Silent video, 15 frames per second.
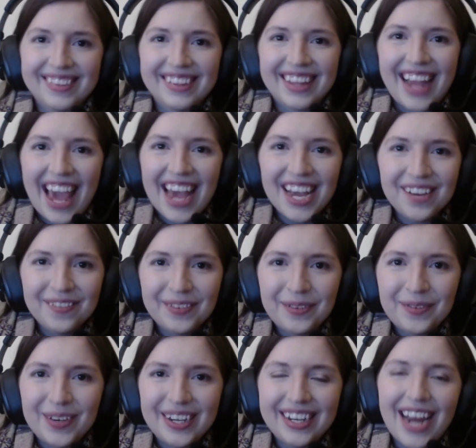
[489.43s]
Hey
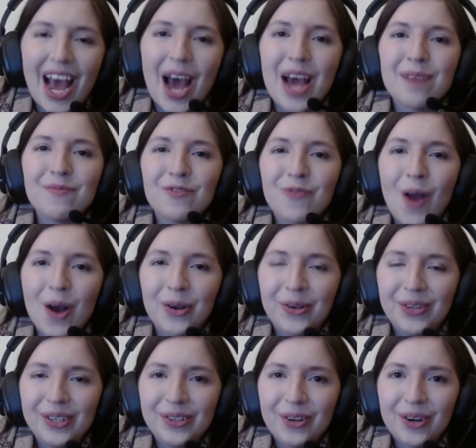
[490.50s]
everyone, I'm
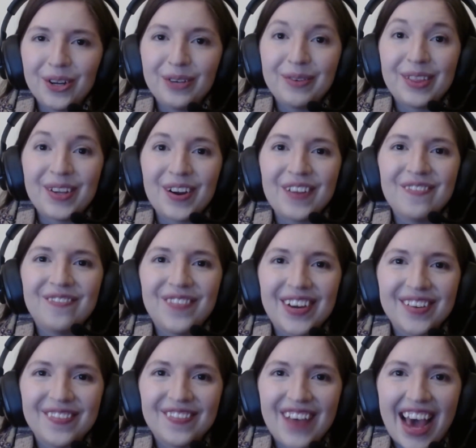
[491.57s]
Rakuyu Girl with your
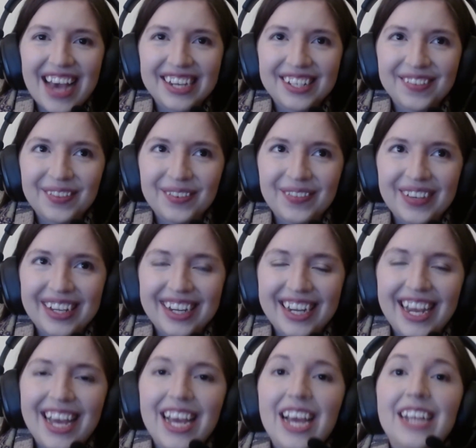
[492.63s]
fun fact of the
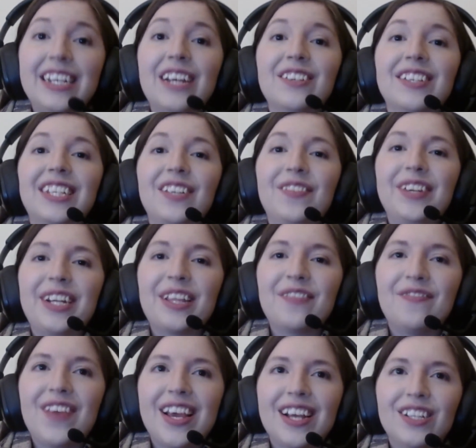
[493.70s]
week. Now, Sylvaneth
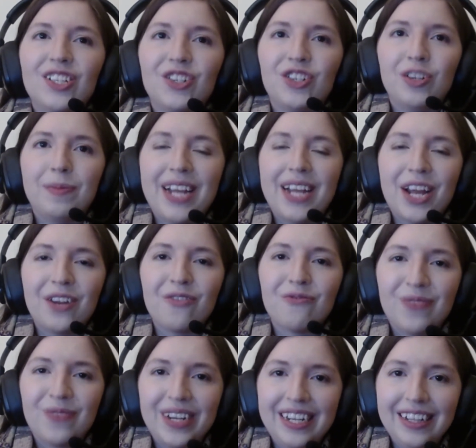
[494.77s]
fans should be getting
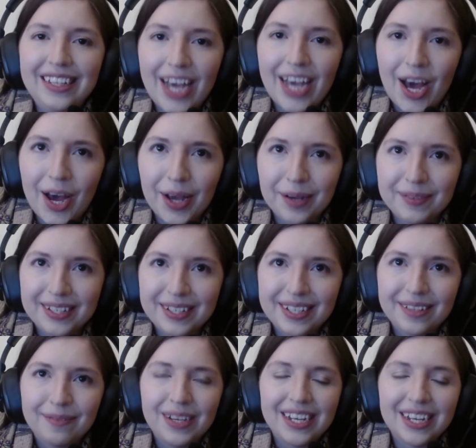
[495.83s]
really hyped
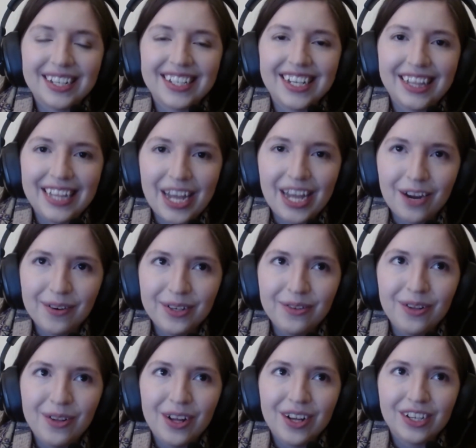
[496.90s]
because
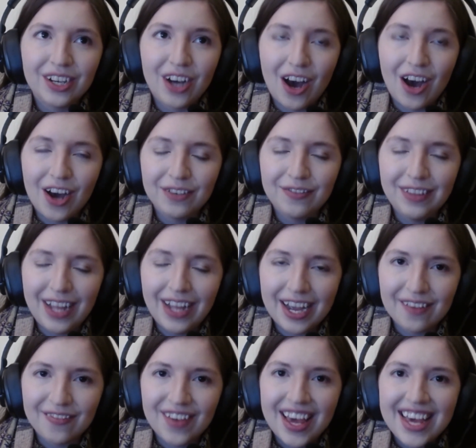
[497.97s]
Alariel, God of
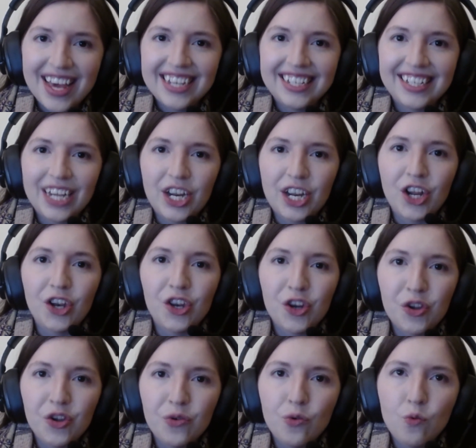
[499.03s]
Life, is getting a
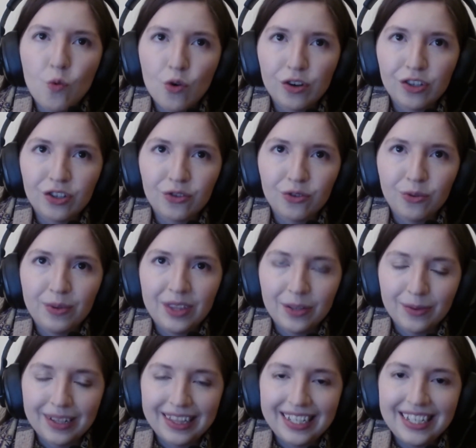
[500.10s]
new war scroll with
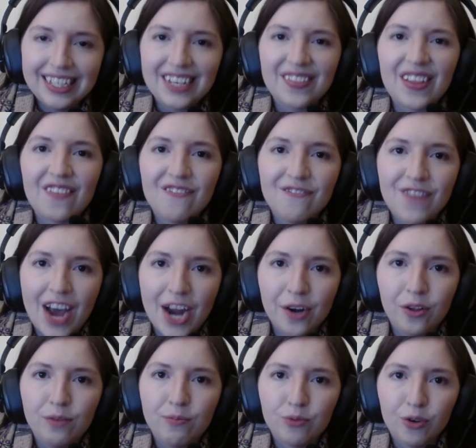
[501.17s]
the release of the
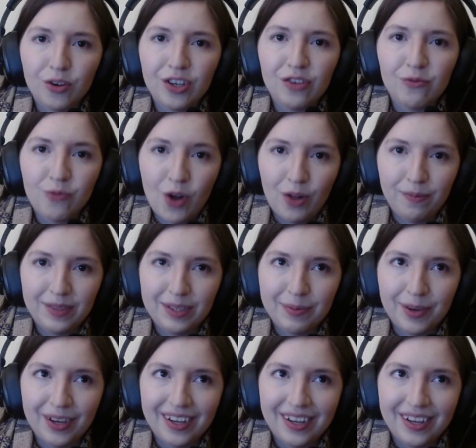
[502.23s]
final Broken Realms book.